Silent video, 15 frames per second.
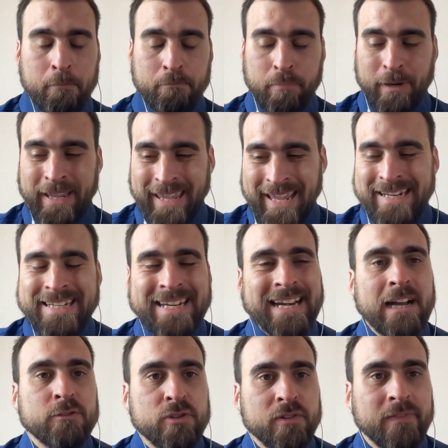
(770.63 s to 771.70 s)
but getting
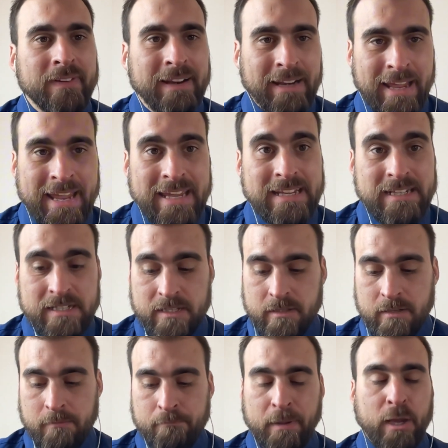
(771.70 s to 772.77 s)
out of a lease
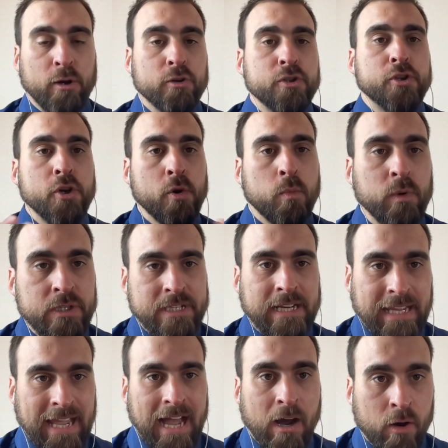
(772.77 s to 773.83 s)
because you want to
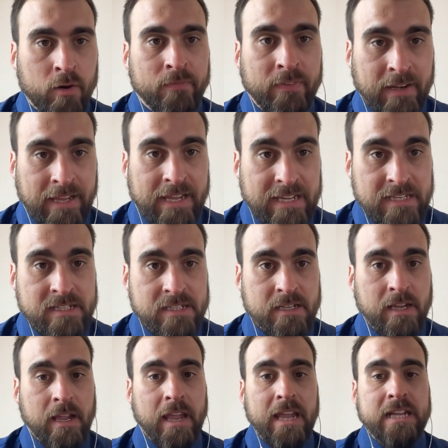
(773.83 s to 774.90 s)
get out of a lease
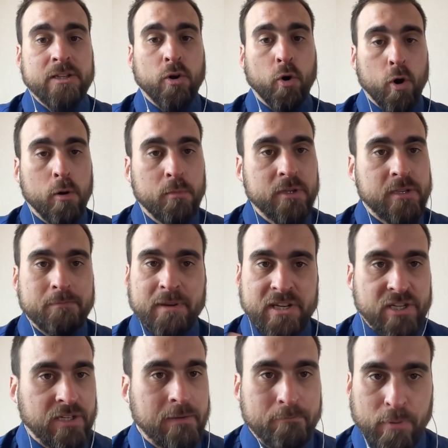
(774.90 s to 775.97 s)
is almost
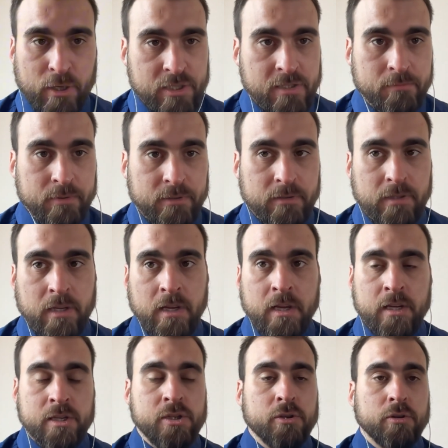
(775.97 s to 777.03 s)
mission impossible.
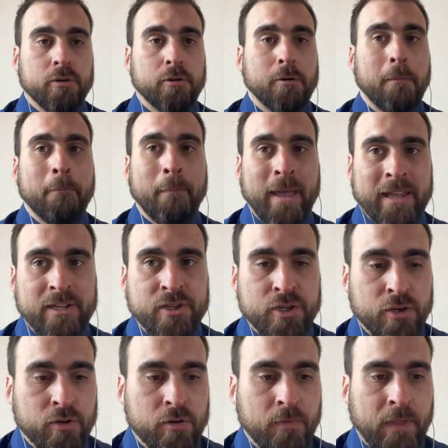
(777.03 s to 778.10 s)
So make
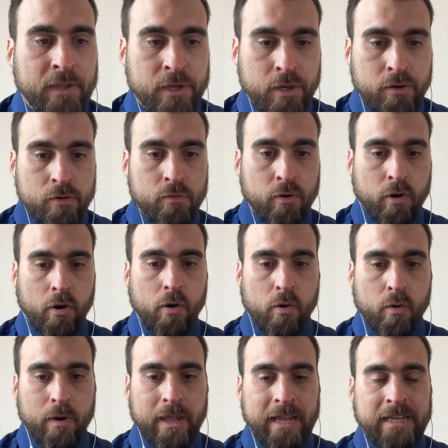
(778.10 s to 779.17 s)
sure that you
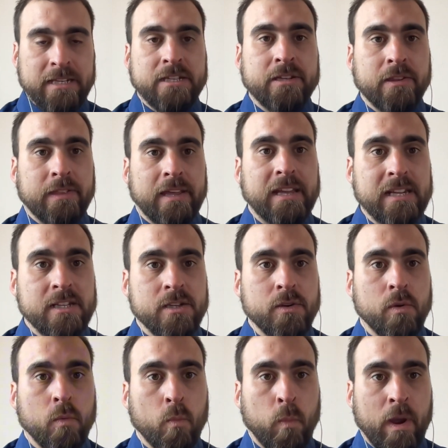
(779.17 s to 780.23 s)
go into this
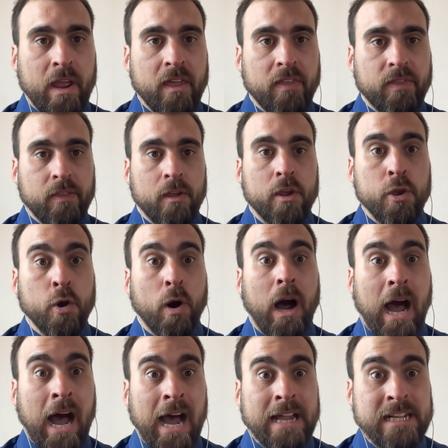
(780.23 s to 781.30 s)
with your
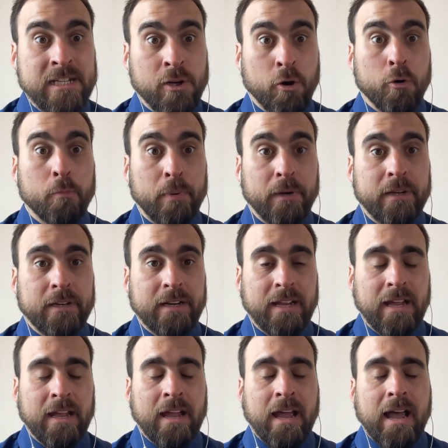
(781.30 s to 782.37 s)
eyes open,
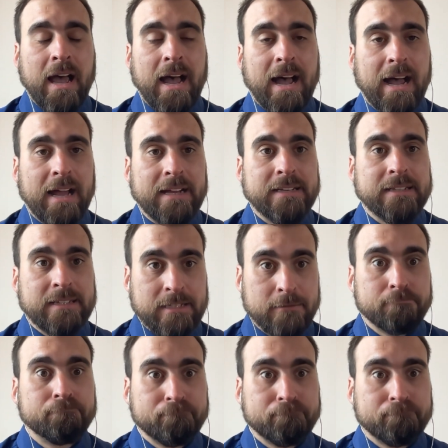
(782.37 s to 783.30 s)
and